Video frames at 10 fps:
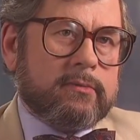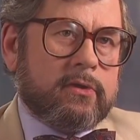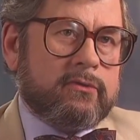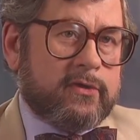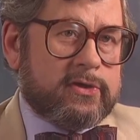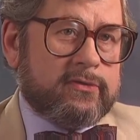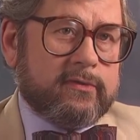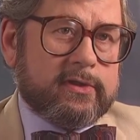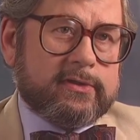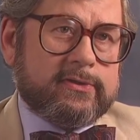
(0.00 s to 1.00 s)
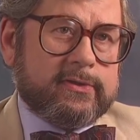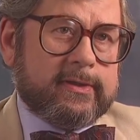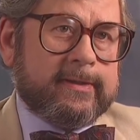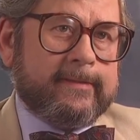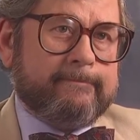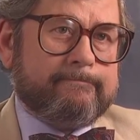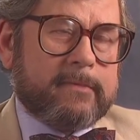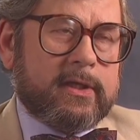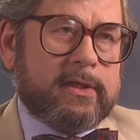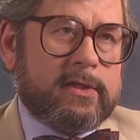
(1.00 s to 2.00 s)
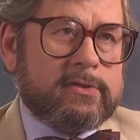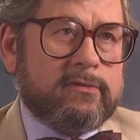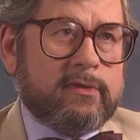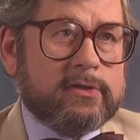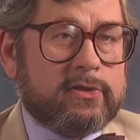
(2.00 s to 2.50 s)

On the face of it, an artefact,